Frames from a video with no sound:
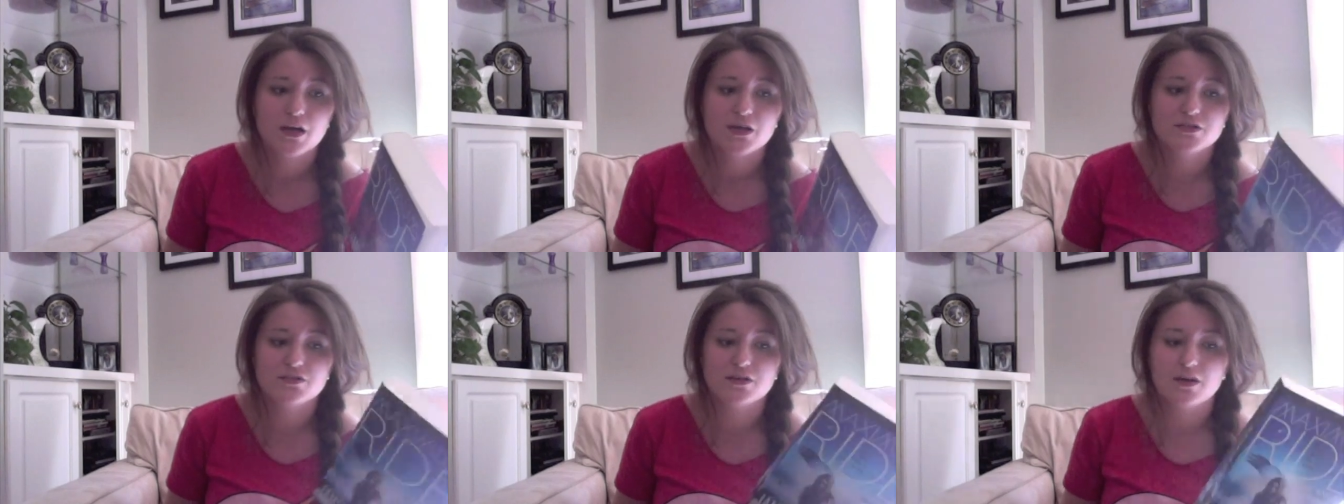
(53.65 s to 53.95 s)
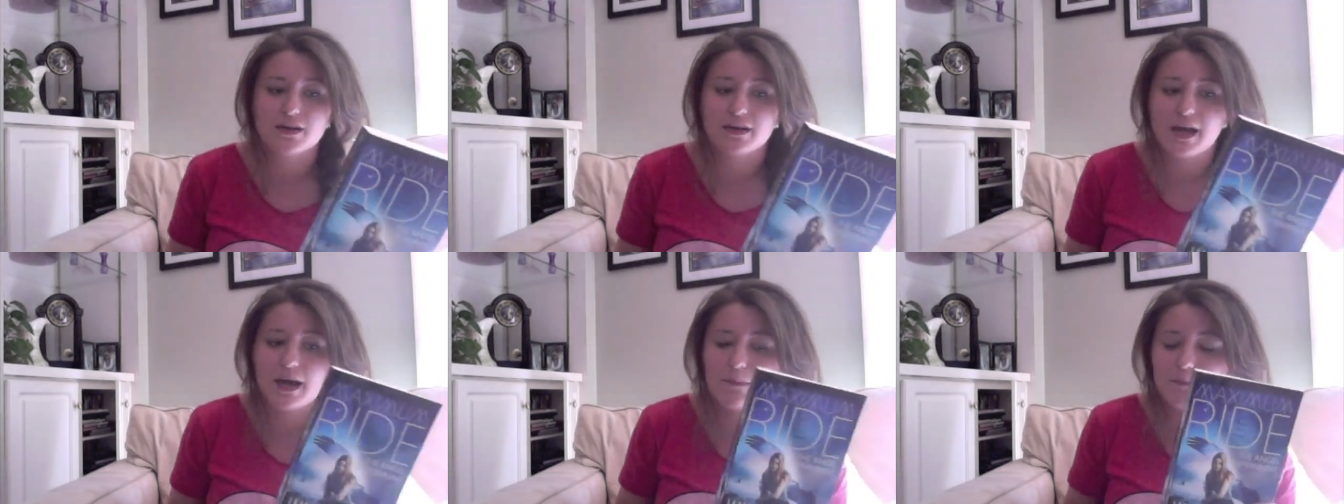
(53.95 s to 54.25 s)
So
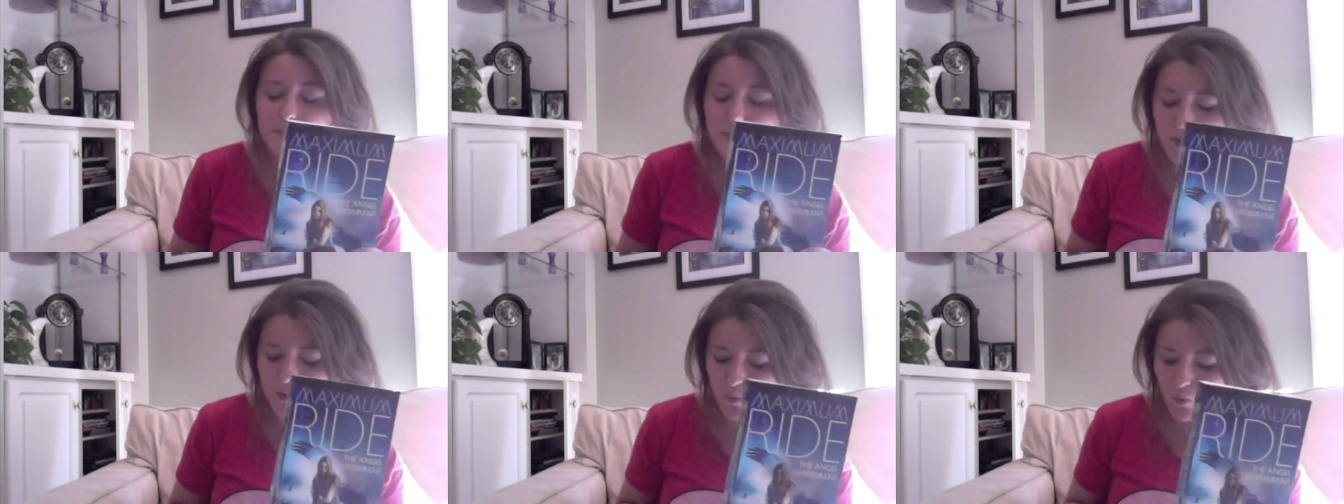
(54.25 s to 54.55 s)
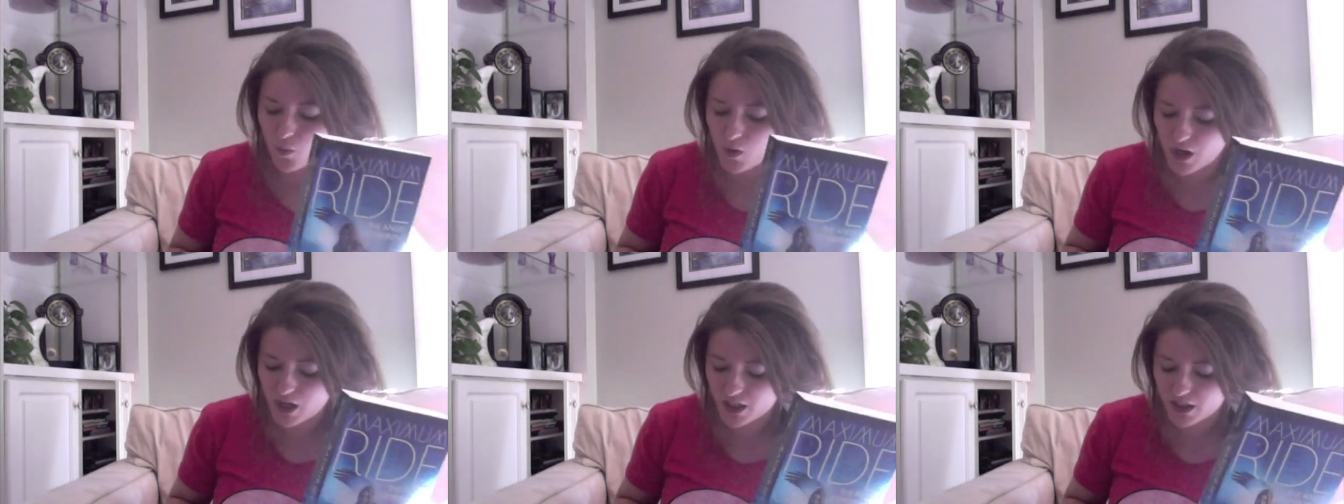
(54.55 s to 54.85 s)
I got book
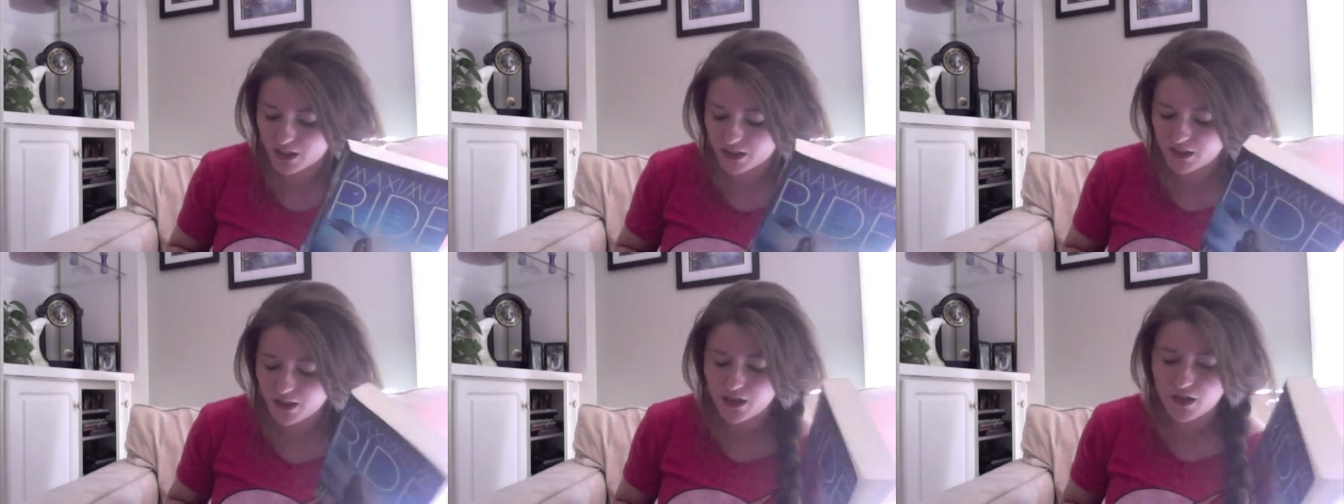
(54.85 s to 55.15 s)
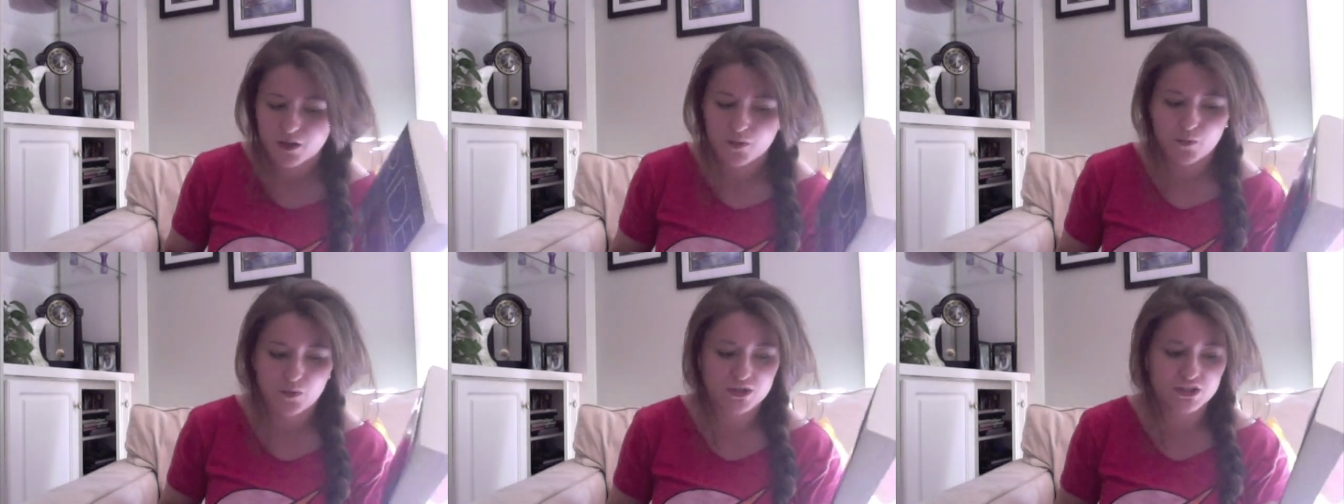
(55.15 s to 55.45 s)
one
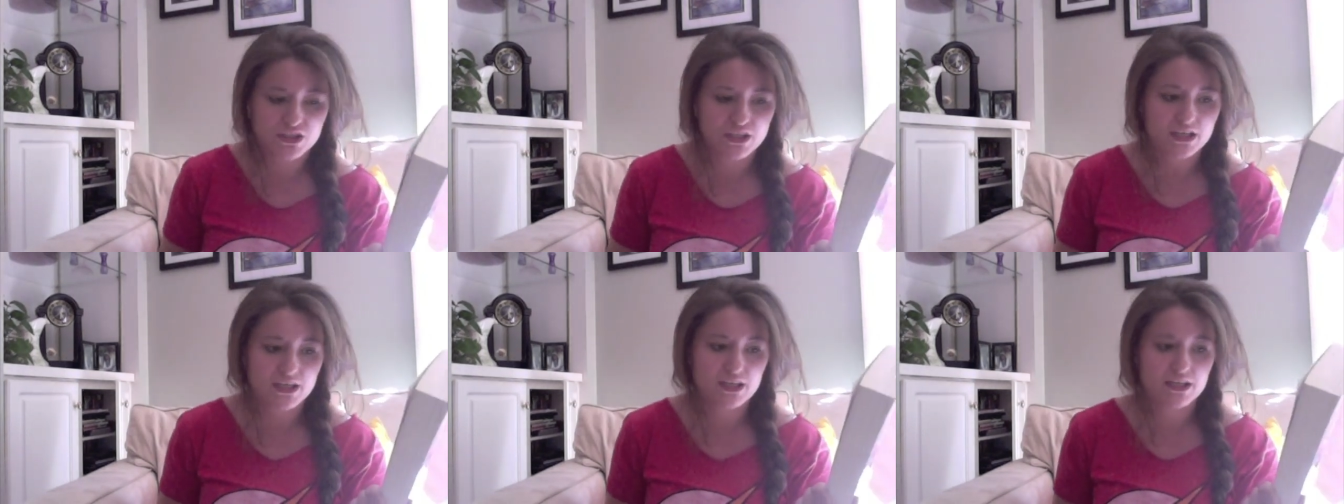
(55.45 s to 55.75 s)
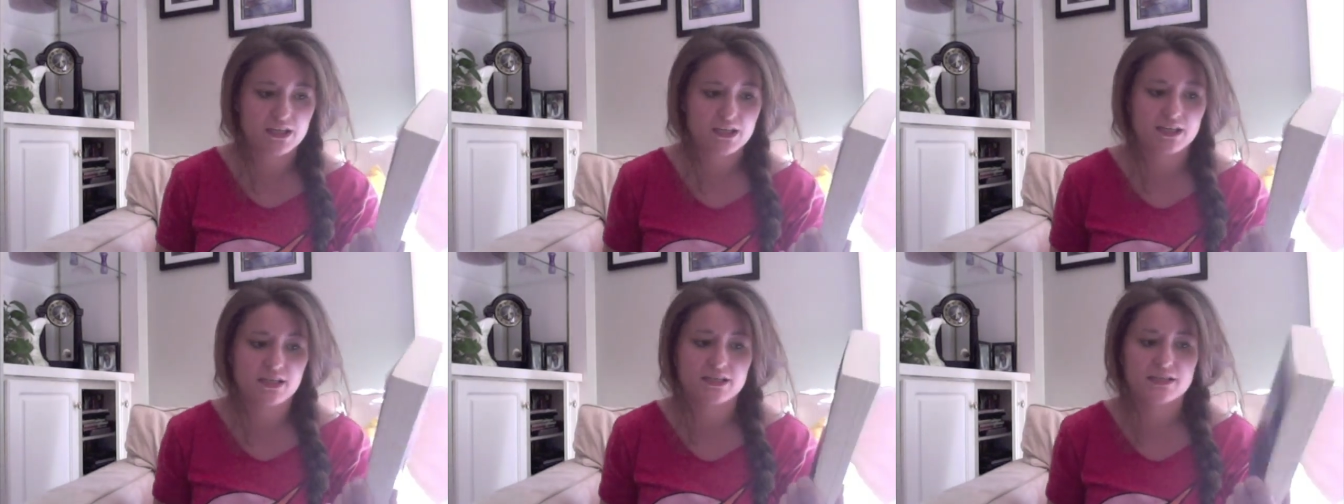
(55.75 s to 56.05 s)

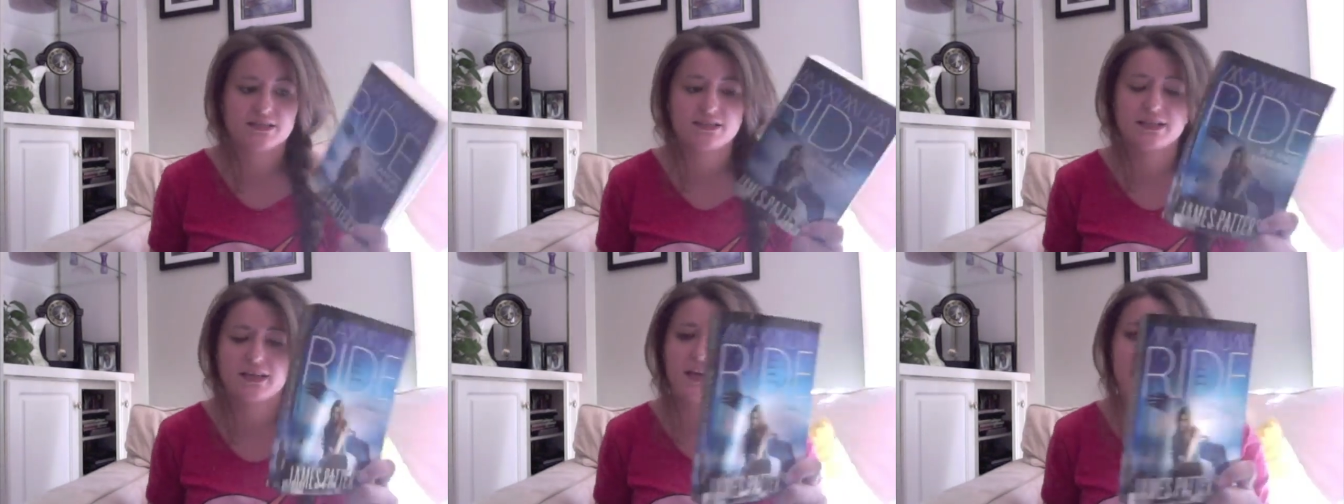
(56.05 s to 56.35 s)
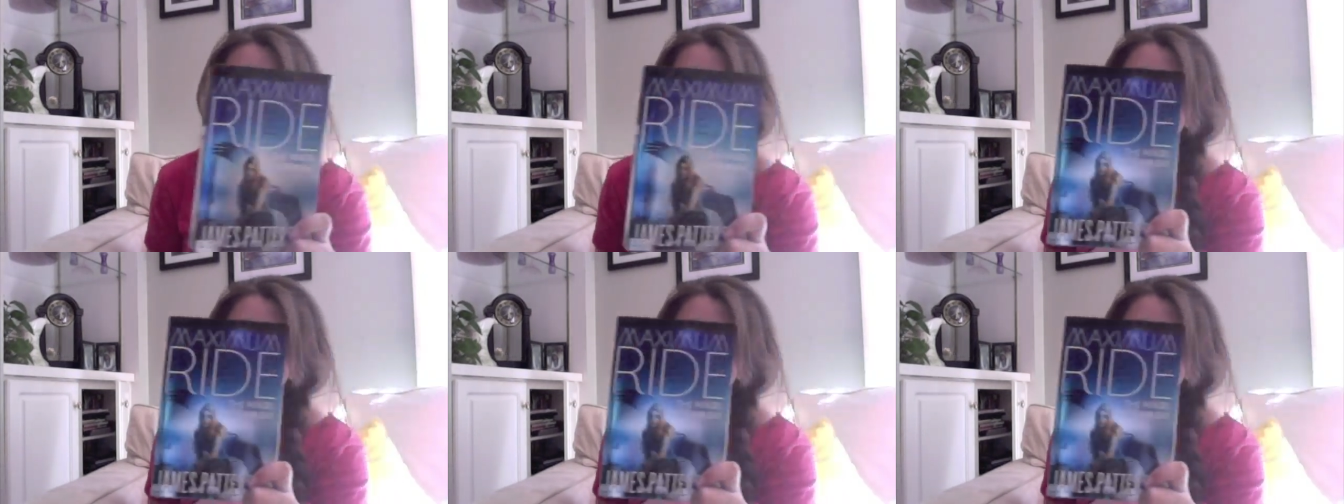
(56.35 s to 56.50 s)
is The